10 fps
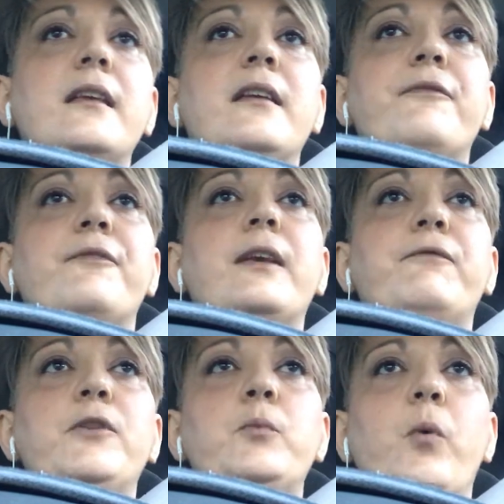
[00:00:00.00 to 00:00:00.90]
If
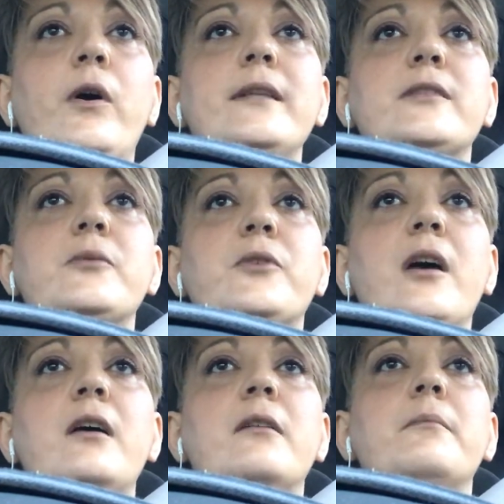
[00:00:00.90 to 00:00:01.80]
if you want to
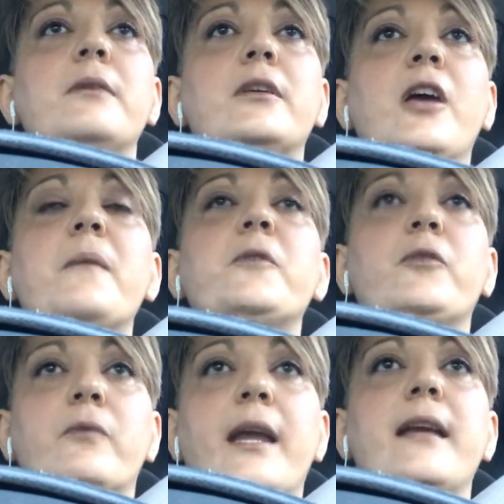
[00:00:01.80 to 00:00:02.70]
come, come
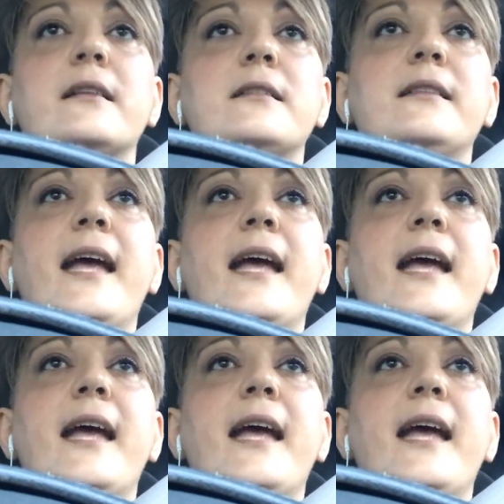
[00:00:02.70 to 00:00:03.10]
correct.